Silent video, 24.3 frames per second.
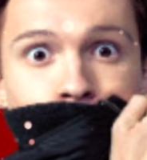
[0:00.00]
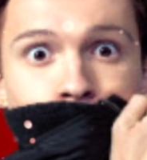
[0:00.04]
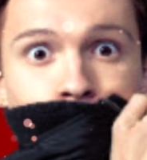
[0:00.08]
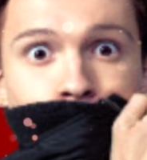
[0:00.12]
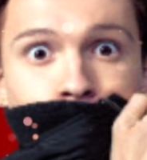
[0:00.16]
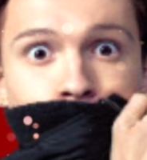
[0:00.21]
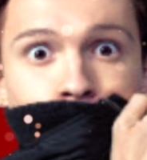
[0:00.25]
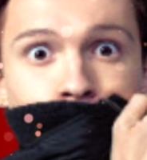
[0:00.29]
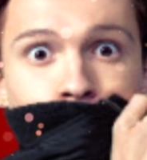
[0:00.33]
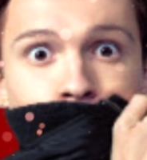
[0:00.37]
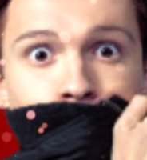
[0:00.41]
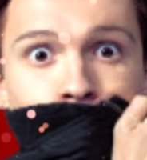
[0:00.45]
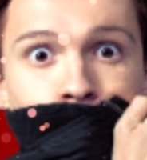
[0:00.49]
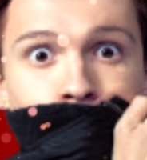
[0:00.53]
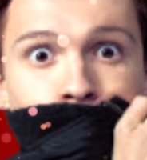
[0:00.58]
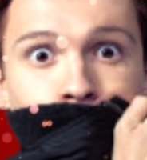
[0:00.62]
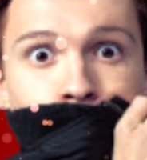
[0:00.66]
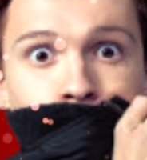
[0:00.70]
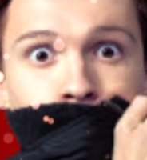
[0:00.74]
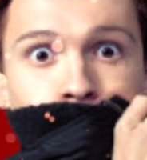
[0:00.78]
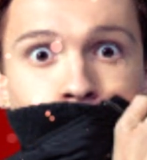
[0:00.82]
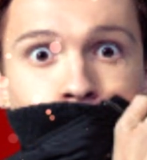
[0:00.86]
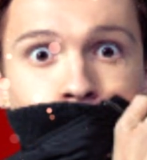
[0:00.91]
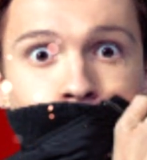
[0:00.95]

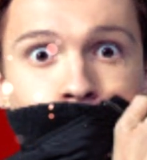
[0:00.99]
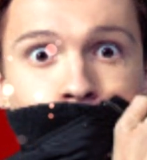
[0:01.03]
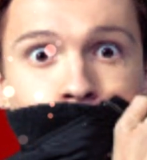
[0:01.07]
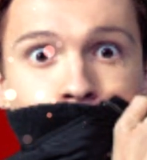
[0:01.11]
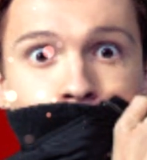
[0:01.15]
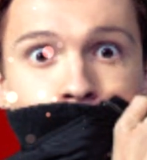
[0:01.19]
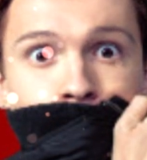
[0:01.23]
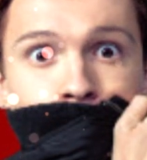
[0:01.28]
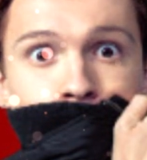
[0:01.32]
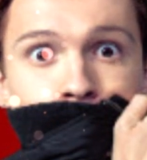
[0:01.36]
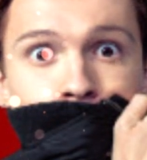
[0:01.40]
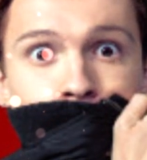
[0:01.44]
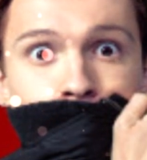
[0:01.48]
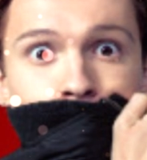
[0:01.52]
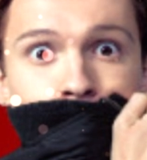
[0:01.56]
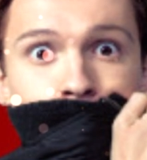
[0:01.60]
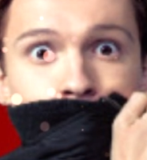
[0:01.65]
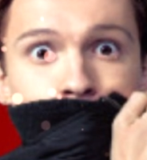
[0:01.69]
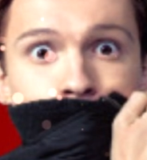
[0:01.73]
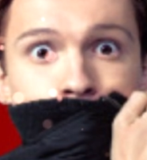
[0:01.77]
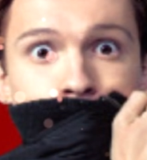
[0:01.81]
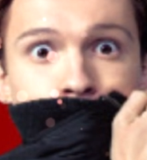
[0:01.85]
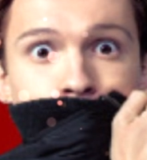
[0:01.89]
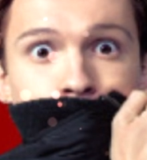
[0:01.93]

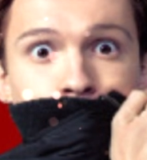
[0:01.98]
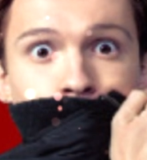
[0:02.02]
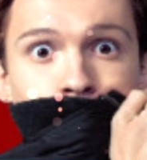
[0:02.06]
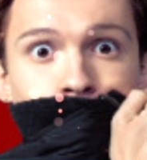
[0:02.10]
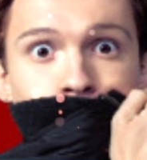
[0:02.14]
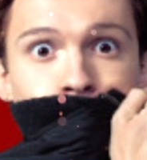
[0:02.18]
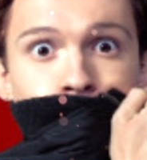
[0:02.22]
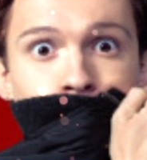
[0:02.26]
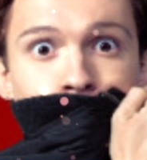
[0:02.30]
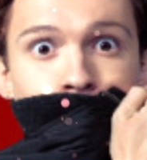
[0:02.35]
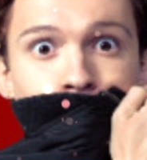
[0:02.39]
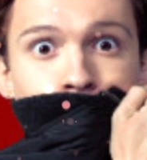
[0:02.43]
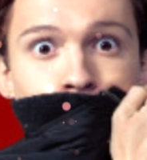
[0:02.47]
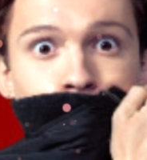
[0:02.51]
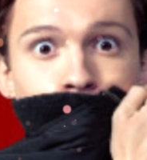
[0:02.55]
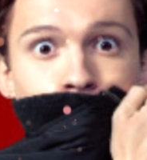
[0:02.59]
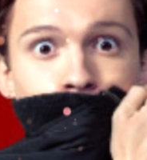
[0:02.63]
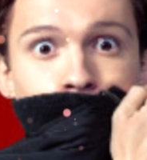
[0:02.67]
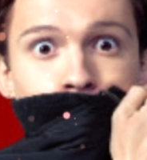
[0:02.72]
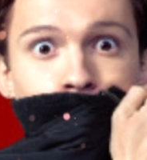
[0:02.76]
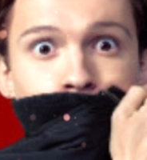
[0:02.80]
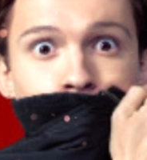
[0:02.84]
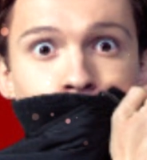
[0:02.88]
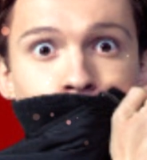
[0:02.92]

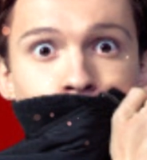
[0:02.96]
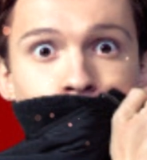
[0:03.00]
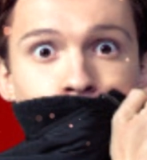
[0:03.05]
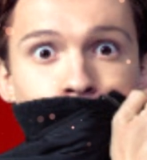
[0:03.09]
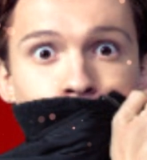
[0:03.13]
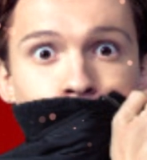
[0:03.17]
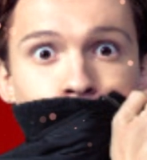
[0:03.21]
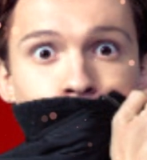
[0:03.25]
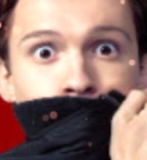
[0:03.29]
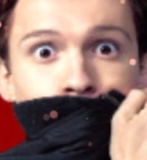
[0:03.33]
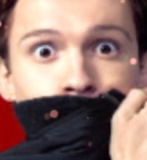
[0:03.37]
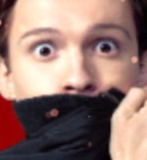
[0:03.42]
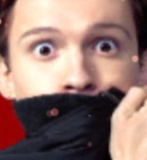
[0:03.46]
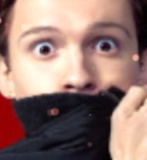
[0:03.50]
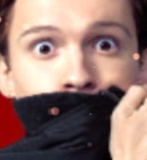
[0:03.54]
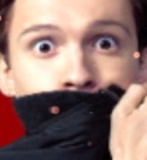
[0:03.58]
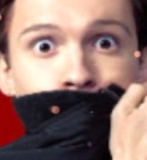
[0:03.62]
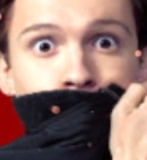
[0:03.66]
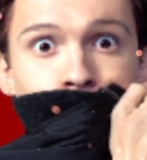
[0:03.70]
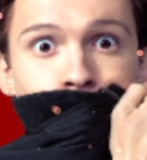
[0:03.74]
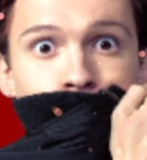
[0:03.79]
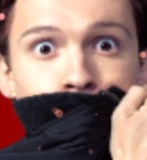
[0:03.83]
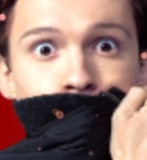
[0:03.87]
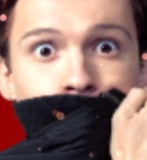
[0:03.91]

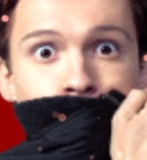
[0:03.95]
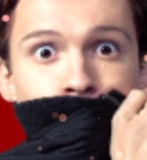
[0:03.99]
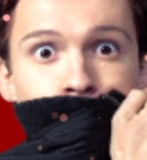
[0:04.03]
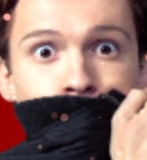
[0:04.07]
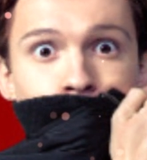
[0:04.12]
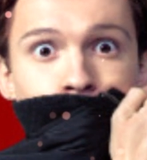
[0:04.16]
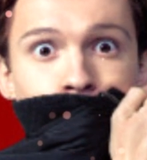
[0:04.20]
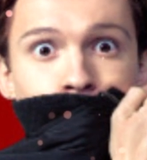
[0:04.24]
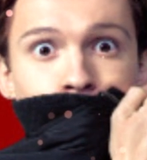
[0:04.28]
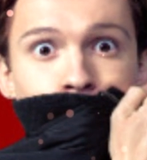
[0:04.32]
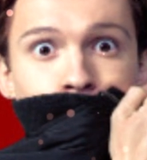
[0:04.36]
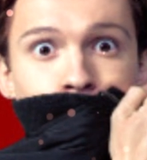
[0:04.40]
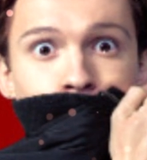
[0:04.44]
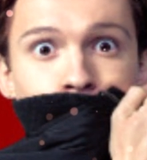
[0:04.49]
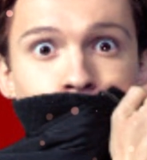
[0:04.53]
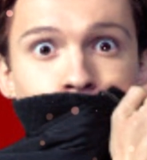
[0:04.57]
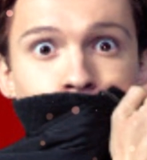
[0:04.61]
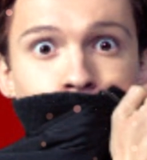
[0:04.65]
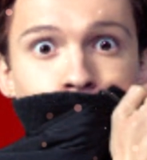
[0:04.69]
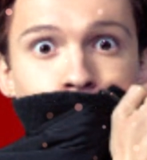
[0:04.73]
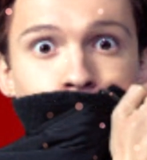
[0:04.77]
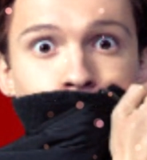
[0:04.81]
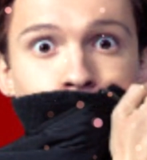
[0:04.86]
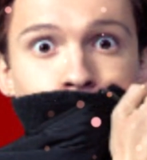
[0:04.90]

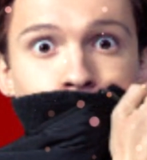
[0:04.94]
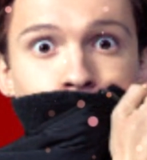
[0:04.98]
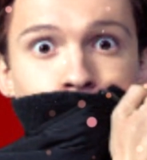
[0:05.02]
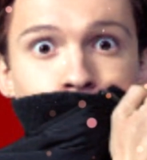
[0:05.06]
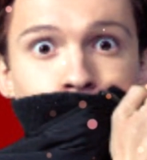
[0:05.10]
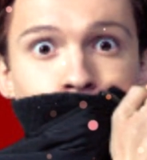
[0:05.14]
(silence)